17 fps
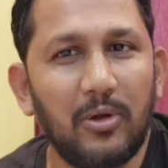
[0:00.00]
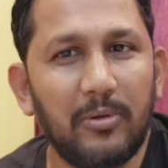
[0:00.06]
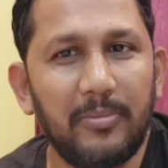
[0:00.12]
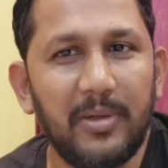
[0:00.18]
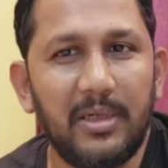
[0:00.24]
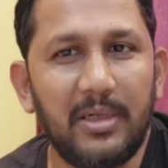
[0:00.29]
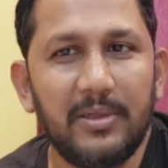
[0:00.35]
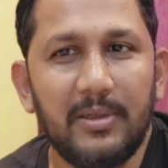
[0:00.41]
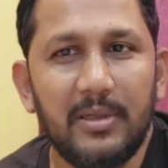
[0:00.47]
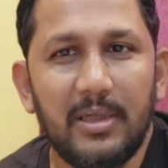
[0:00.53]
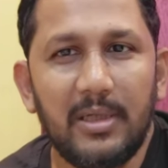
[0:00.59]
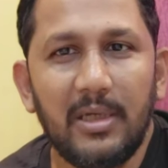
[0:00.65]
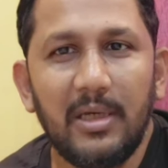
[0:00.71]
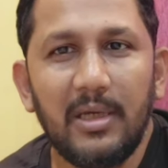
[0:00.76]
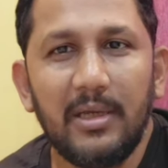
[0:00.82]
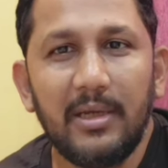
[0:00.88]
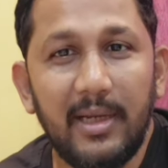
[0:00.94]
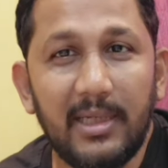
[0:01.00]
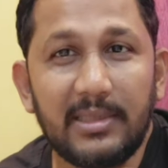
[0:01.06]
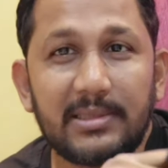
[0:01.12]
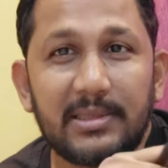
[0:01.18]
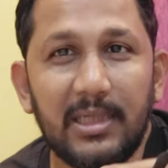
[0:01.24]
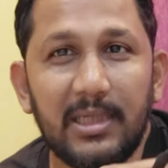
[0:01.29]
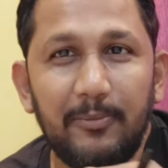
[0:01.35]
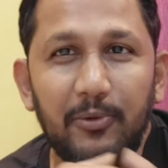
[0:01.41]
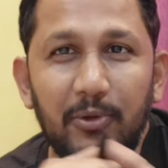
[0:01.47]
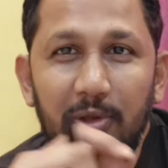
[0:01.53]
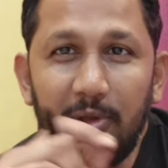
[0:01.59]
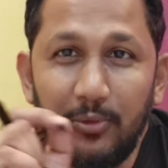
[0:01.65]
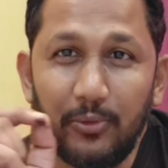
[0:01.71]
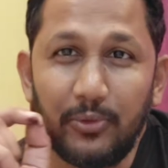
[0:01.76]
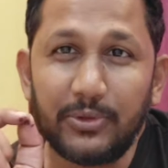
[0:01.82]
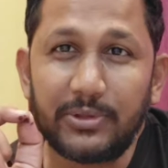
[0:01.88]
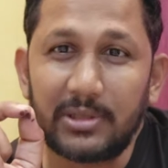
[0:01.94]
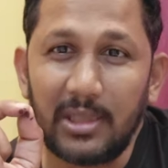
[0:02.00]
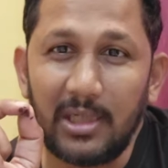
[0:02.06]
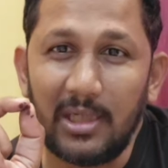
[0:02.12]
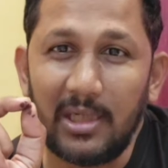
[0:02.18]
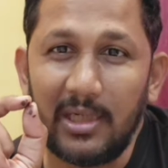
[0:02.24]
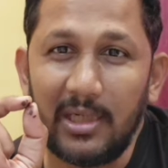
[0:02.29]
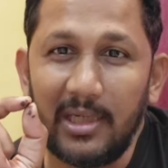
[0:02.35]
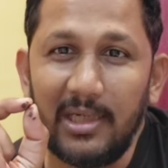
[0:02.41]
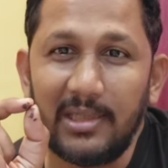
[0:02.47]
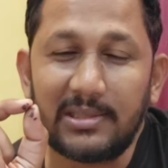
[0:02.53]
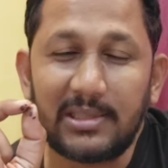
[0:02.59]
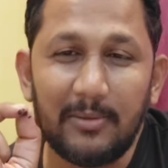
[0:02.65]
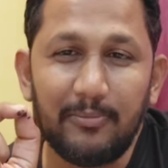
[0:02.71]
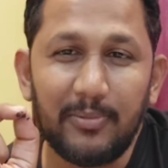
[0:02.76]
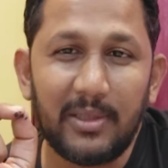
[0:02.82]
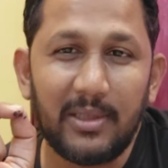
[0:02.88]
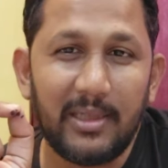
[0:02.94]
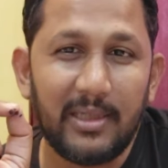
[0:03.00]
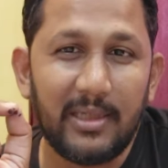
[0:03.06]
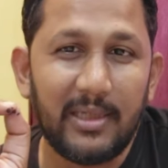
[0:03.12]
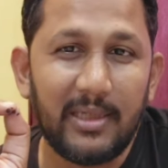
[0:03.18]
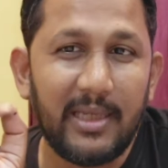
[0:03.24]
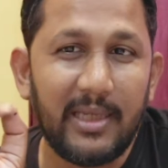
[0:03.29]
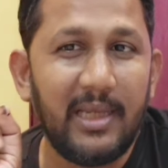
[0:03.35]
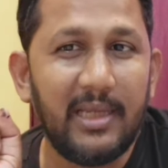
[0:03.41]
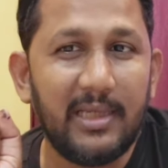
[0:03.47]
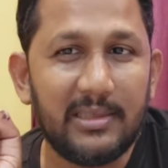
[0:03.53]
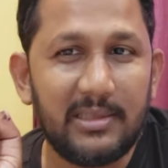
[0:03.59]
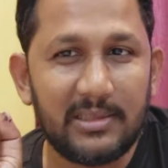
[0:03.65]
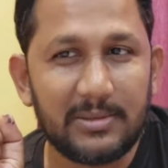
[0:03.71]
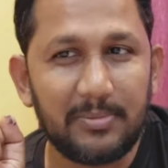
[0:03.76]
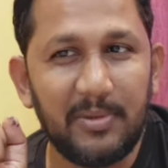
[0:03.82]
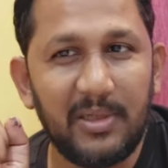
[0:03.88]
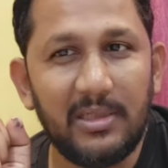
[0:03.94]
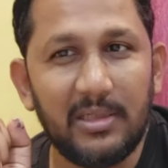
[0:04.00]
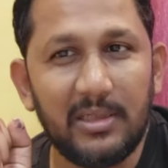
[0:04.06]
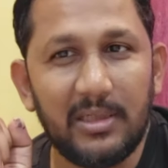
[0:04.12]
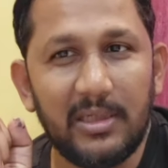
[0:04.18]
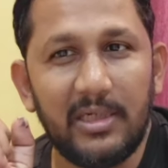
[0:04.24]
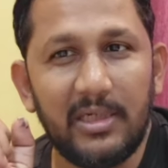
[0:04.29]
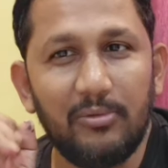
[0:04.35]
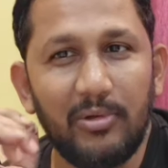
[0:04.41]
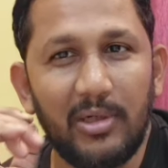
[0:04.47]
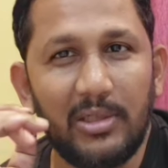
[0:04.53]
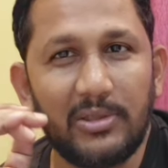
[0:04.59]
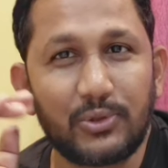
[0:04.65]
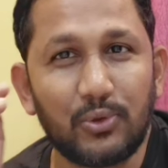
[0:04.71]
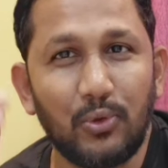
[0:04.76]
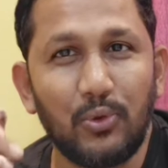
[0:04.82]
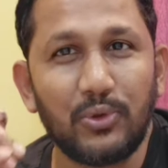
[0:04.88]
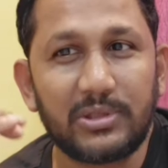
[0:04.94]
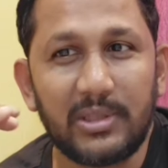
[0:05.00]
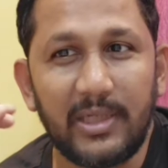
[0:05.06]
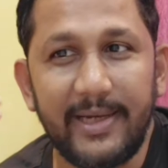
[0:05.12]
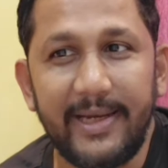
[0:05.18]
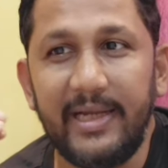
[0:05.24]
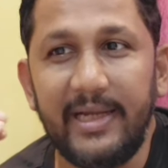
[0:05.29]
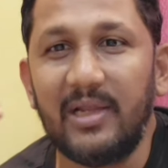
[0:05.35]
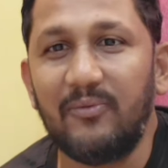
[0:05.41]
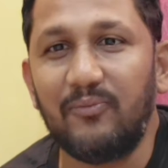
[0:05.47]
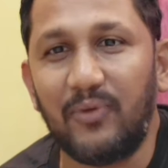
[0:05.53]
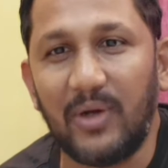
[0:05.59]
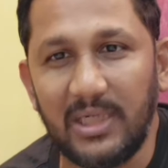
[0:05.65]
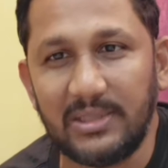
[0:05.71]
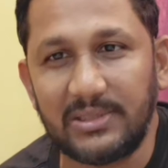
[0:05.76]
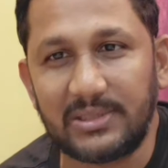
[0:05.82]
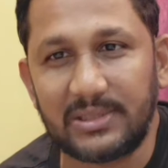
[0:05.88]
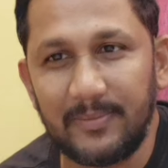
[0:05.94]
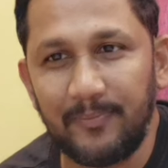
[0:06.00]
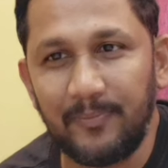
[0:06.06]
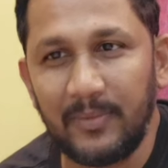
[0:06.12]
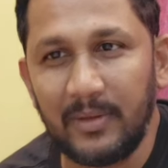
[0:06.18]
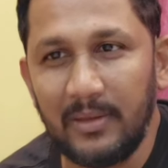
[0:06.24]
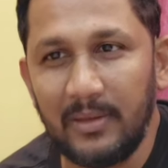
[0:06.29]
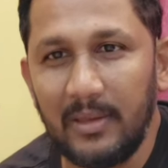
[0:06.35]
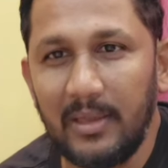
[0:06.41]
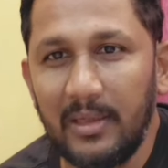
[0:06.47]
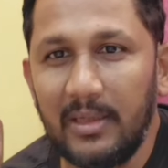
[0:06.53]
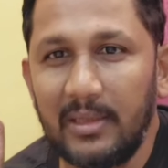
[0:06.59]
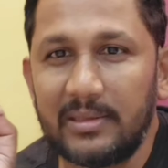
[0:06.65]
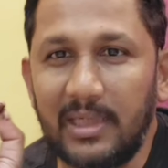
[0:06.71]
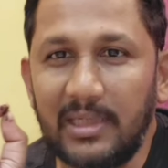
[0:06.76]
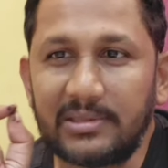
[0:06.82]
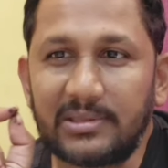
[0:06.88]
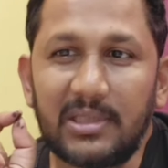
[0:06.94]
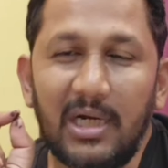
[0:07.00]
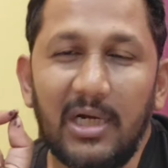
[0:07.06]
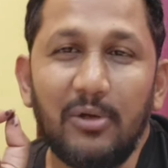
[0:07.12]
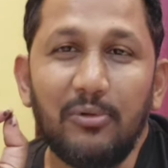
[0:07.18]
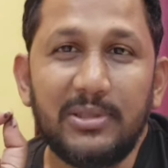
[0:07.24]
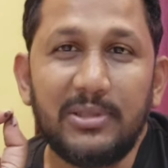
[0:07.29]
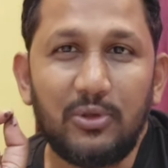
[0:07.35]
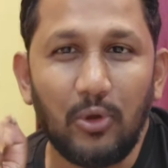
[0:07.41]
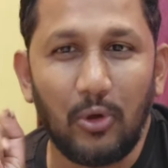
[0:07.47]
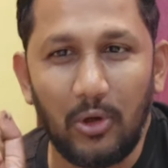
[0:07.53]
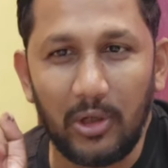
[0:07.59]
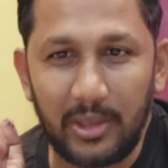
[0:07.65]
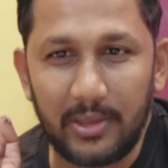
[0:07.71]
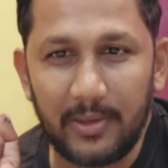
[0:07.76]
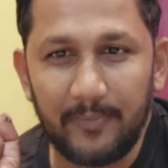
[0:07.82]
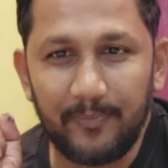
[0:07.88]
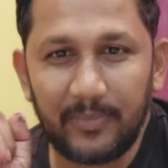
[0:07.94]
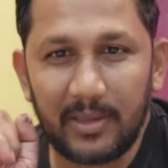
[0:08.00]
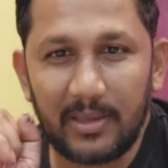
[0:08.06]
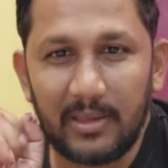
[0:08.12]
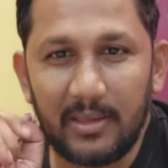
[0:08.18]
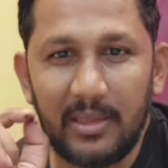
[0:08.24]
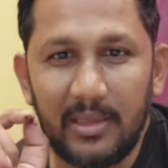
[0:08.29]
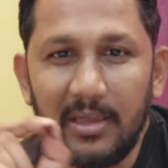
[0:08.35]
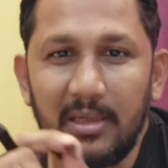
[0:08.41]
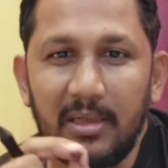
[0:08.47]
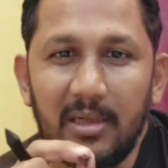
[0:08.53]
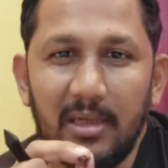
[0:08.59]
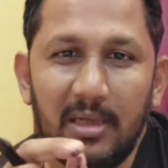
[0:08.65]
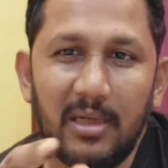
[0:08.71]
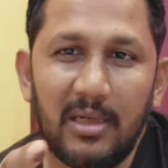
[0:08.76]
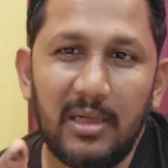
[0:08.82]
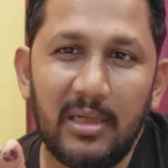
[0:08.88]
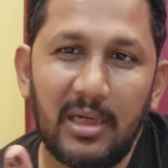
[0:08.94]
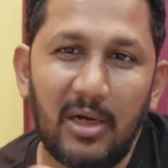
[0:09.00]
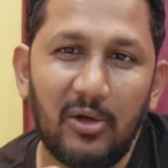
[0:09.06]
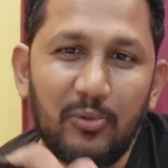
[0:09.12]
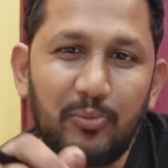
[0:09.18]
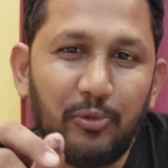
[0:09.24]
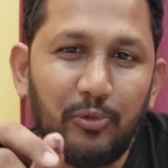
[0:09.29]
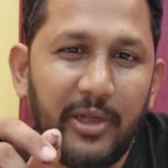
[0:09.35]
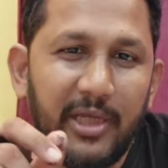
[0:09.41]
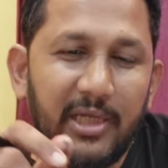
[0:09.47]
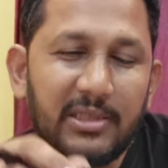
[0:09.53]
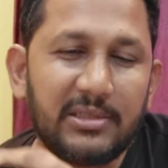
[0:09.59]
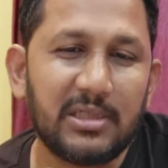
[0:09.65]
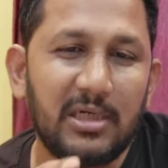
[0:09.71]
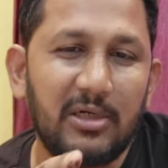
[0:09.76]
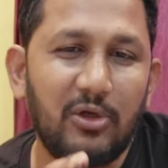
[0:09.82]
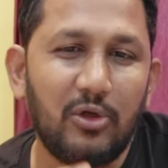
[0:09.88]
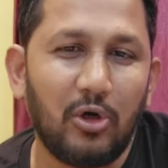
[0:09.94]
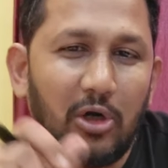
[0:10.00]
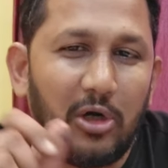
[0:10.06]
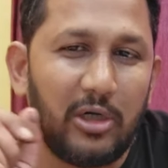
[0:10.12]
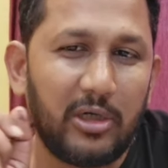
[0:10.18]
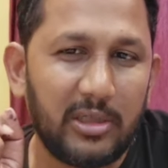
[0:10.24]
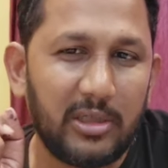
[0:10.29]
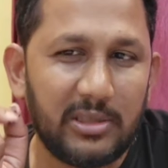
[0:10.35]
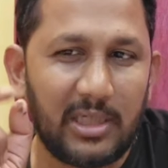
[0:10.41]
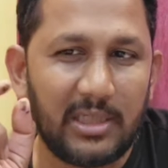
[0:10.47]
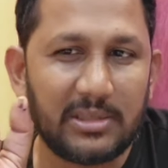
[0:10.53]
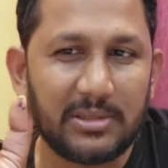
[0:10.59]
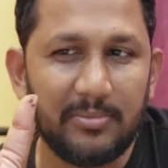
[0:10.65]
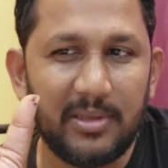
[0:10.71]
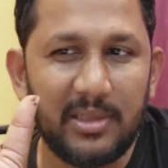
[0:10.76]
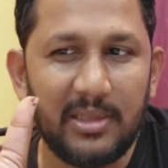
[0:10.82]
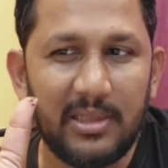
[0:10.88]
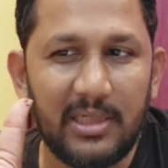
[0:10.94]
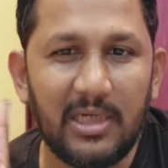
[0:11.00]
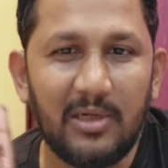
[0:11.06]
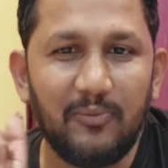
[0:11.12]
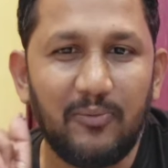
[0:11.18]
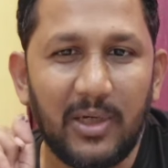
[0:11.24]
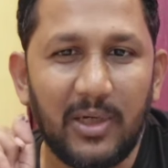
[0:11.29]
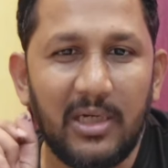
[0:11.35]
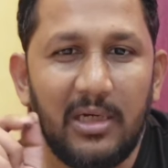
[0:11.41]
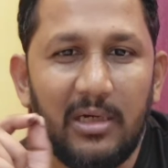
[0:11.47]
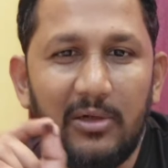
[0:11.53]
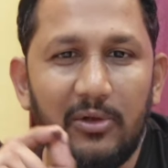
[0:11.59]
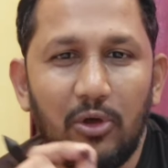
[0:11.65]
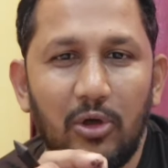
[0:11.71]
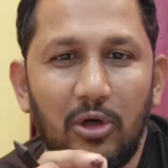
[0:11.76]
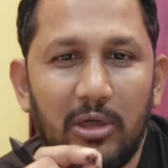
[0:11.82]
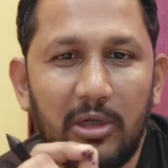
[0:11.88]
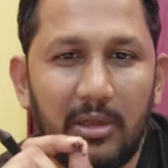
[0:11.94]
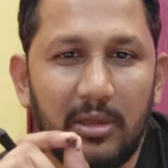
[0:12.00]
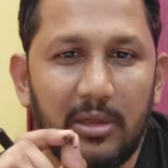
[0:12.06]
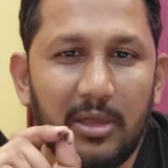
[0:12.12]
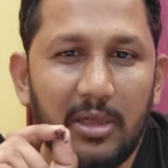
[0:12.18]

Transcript: format. Next, if we use ls-a, this means it will shows the hidden files that start with dot. Here output is dot, that's mean hidden file dot